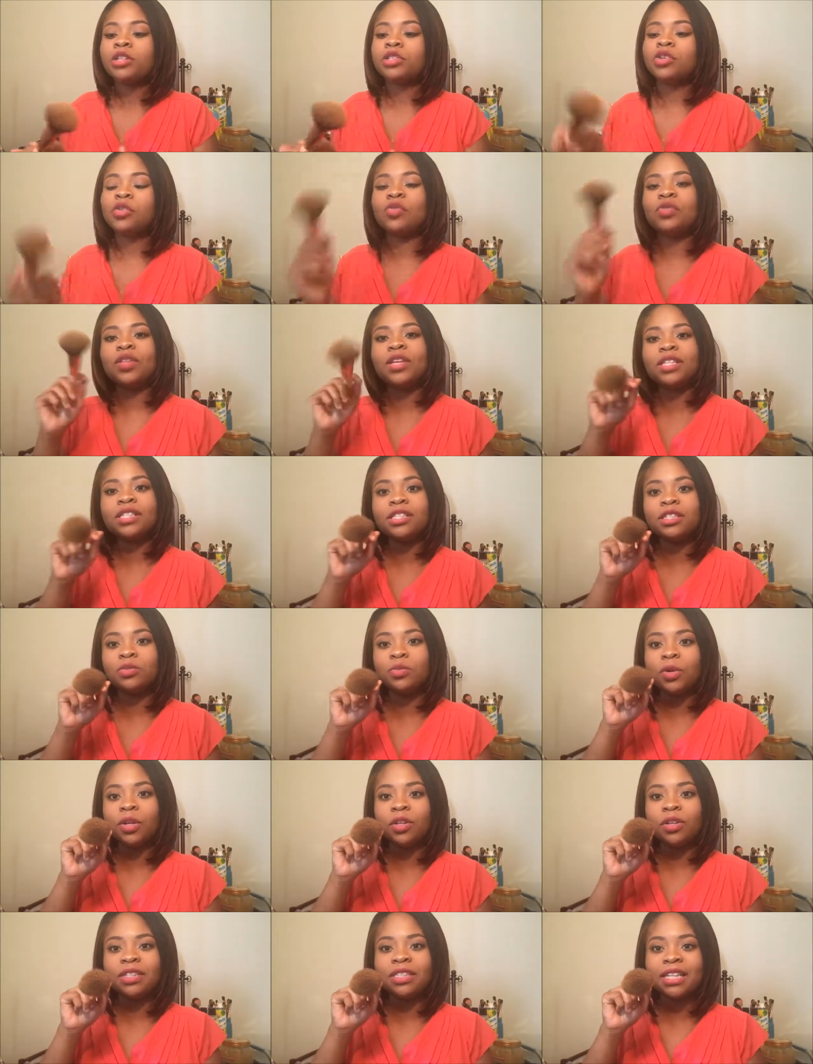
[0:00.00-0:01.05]
So this is
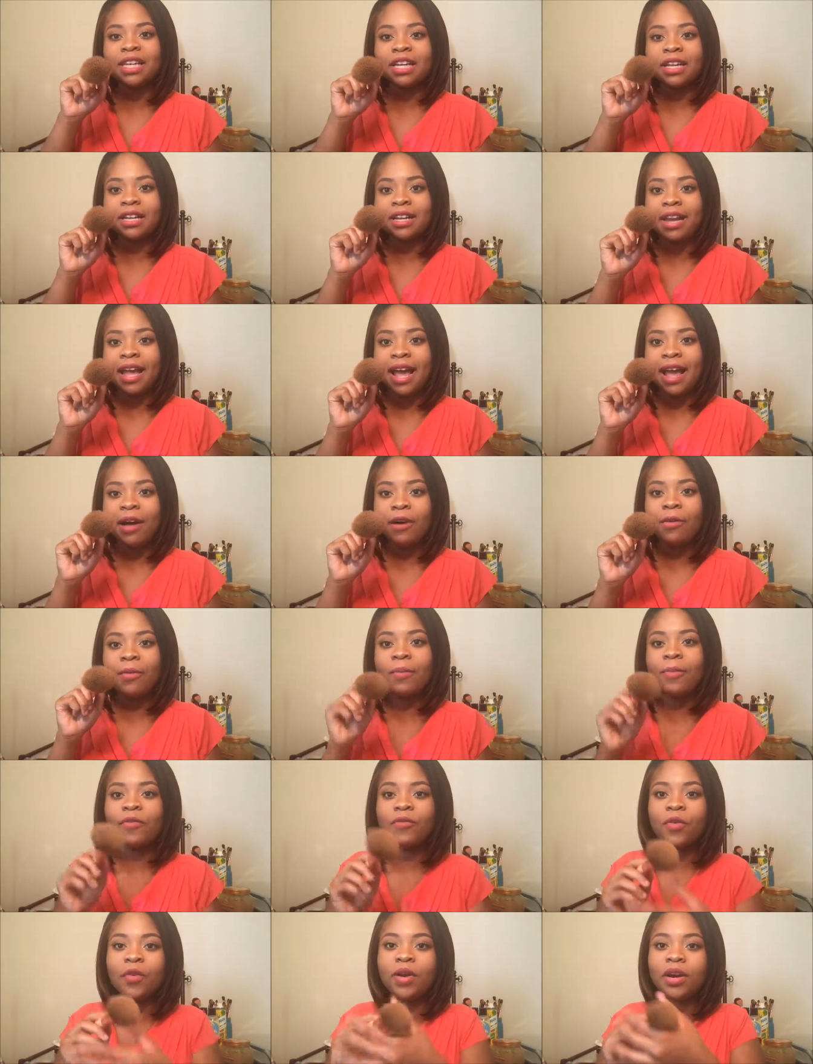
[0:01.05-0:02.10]
what it looks like now.
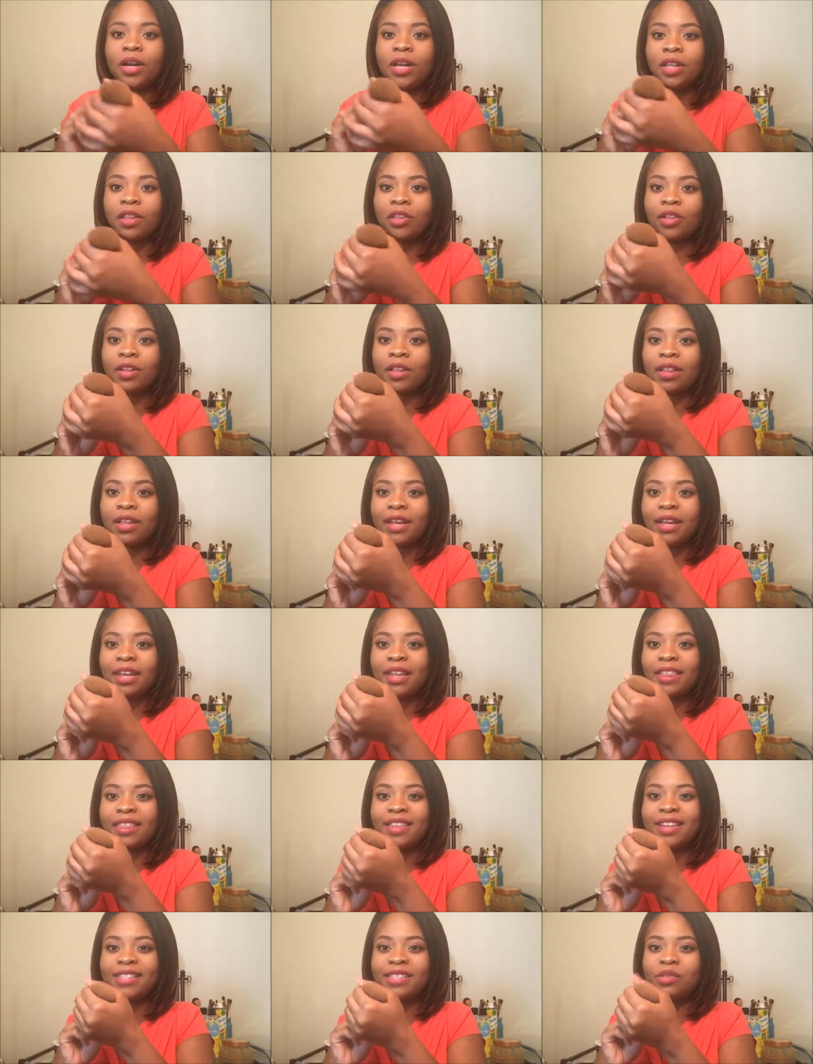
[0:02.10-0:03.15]
Before it looked like
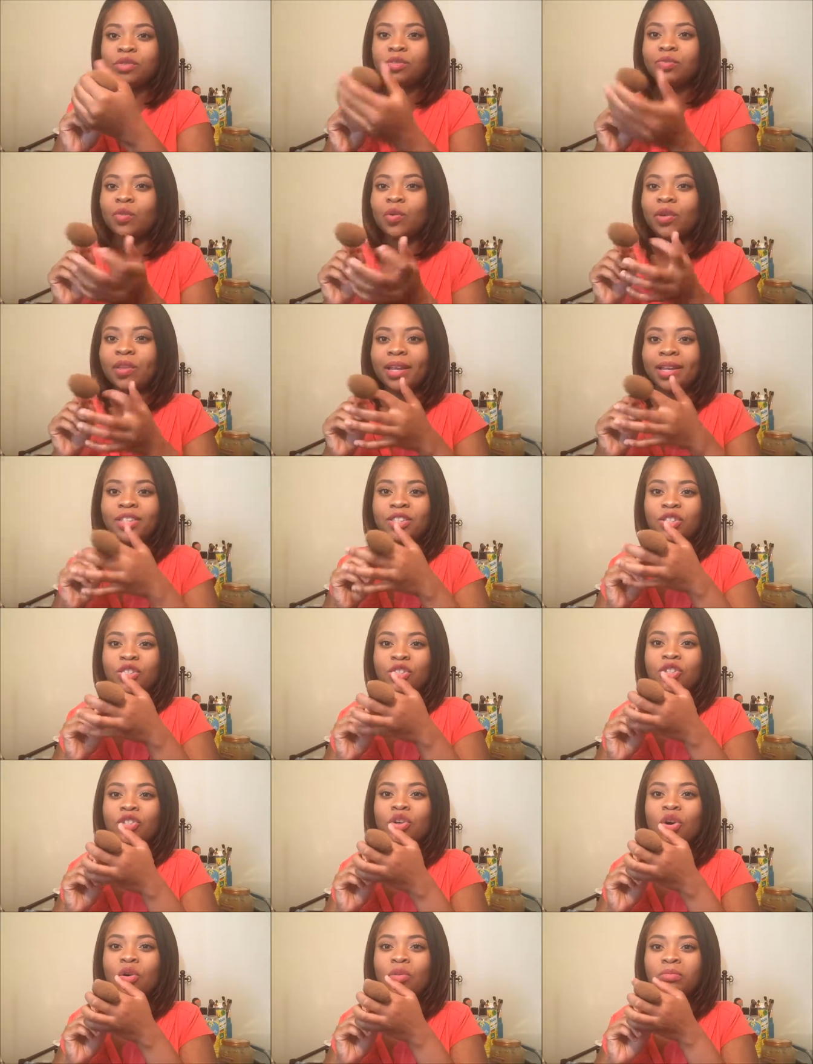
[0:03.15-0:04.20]
this. It was more like
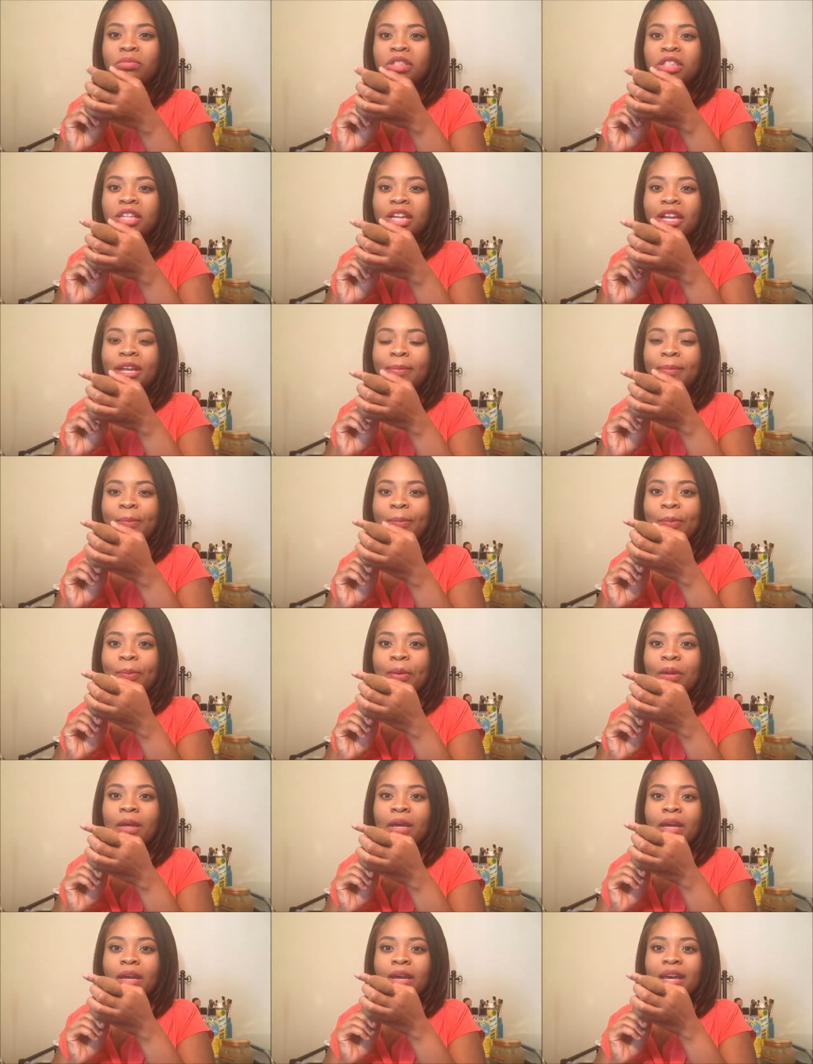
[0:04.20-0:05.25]
dome shape
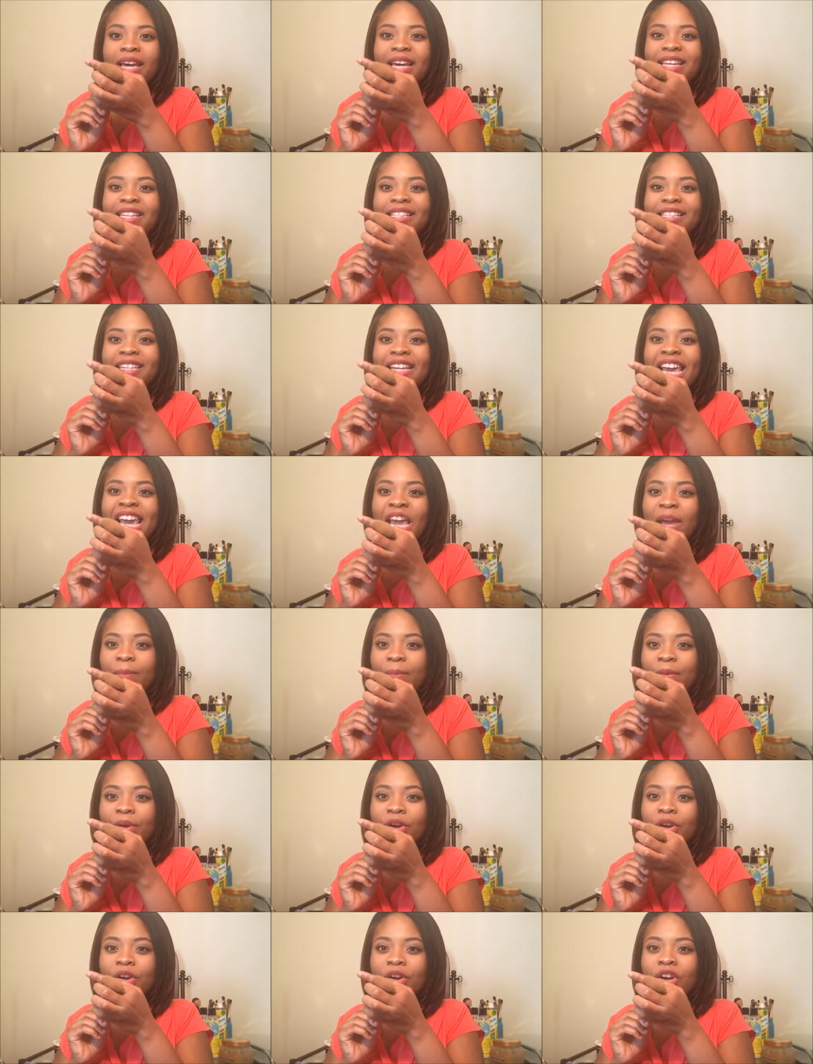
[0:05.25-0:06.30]
and
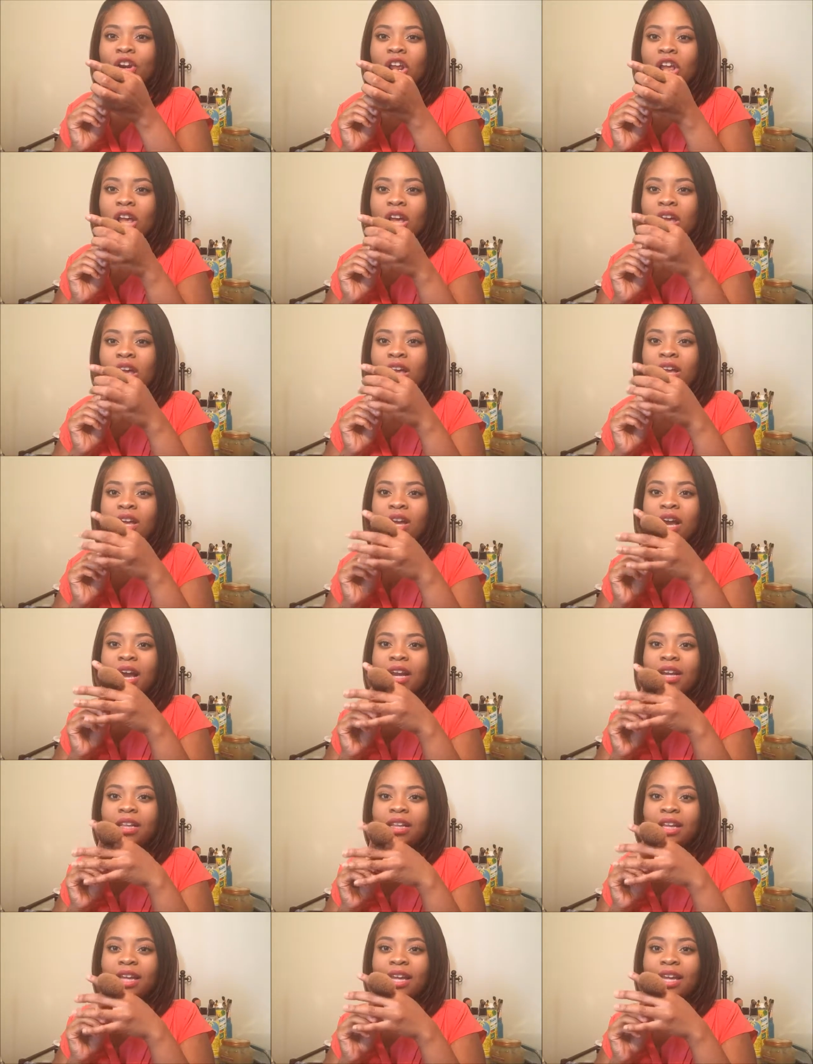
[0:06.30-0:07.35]
tapered,
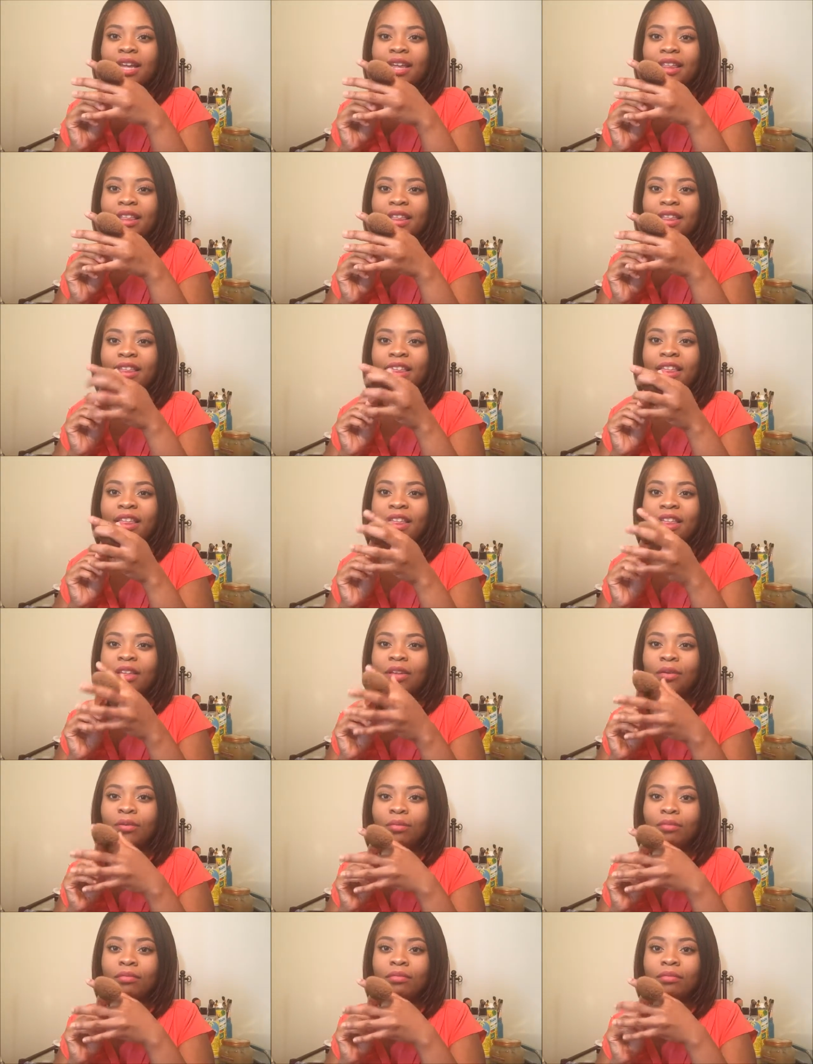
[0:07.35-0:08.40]
kind of like oh,